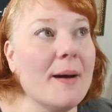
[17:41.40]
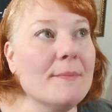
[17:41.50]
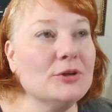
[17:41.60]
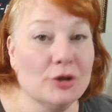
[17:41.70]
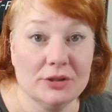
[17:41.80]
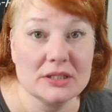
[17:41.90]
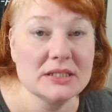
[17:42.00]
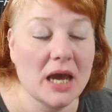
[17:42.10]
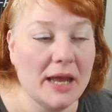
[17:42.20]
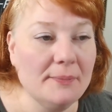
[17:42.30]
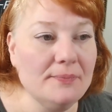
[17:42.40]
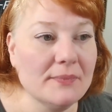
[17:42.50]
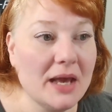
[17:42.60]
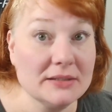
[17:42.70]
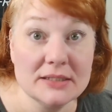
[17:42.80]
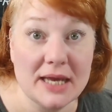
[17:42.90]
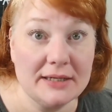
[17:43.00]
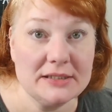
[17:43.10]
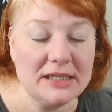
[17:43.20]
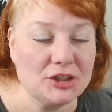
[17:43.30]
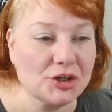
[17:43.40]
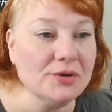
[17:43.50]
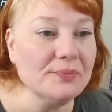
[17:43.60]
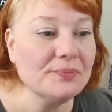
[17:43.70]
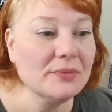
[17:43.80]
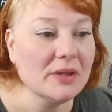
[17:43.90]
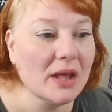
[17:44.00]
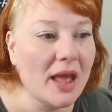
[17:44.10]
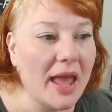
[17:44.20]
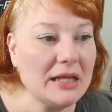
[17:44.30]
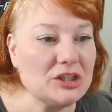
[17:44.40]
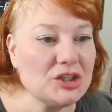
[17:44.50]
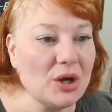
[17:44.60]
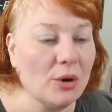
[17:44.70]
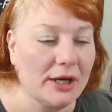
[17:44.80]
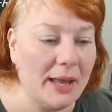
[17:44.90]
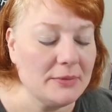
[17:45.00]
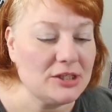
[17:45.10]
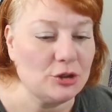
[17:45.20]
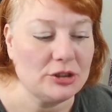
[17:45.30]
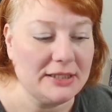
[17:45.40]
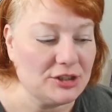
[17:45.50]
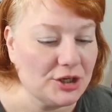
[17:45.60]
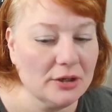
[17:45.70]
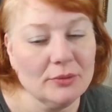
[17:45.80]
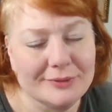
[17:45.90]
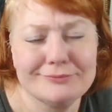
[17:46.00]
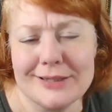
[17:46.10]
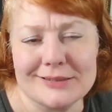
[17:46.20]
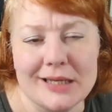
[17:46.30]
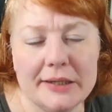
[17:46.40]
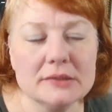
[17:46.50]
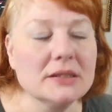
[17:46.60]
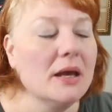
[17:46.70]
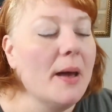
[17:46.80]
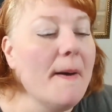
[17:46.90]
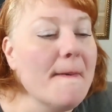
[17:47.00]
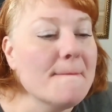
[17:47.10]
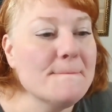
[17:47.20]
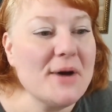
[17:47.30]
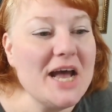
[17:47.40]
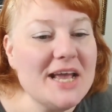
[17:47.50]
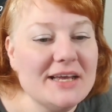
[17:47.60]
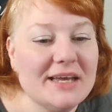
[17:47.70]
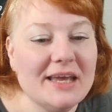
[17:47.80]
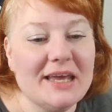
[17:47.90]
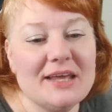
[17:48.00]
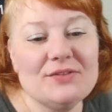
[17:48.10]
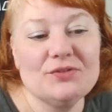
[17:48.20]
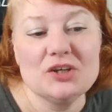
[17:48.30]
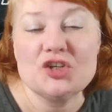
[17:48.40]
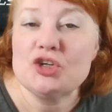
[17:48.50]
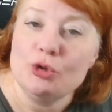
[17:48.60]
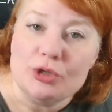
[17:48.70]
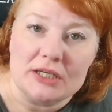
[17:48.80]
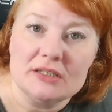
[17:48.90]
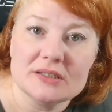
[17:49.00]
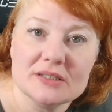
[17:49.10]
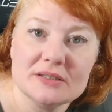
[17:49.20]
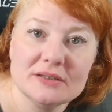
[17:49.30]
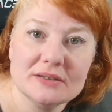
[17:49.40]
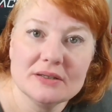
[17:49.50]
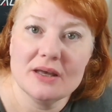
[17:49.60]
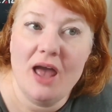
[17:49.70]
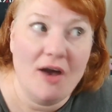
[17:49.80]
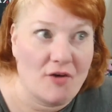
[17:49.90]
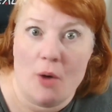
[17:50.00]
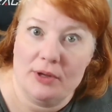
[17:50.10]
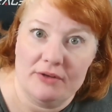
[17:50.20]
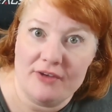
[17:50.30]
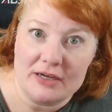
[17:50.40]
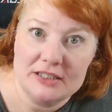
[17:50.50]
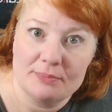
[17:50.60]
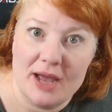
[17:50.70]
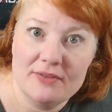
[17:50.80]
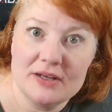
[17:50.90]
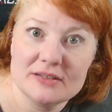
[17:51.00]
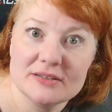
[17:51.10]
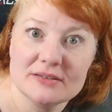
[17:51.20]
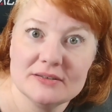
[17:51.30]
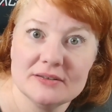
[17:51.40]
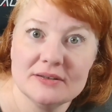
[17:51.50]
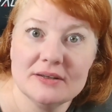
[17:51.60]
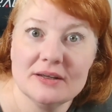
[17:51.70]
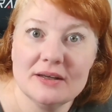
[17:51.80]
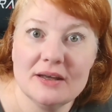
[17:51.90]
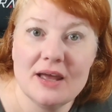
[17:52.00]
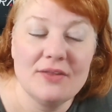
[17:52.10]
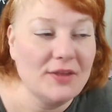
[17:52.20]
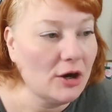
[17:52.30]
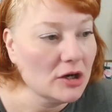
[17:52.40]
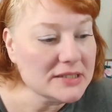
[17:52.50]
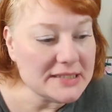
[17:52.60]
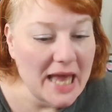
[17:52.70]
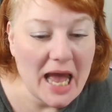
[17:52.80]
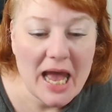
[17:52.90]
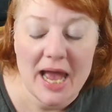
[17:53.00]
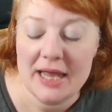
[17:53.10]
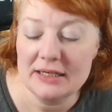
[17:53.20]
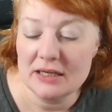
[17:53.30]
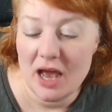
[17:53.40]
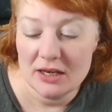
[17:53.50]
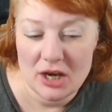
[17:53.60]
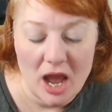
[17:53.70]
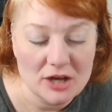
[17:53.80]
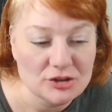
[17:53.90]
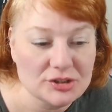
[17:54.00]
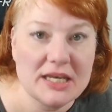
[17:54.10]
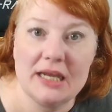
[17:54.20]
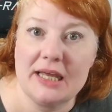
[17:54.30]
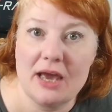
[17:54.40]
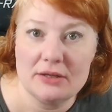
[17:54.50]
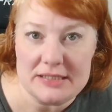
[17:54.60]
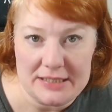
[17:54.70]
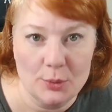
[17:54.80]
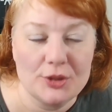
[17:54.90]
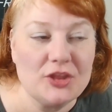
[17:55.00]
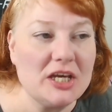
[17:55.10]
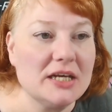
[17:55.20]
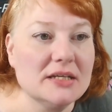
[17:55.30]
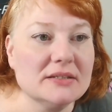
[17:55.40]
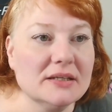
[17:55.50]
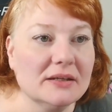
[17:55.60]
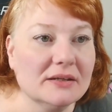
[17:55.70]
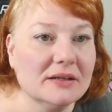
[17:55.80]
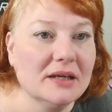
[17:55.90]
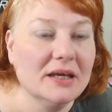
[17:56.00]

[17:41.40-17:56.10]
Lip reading: during this time as a science teacher or chemistry teacher. Well, that's science. But the students have all been affected by this. And they're all sad and not understanding how to deal with this. And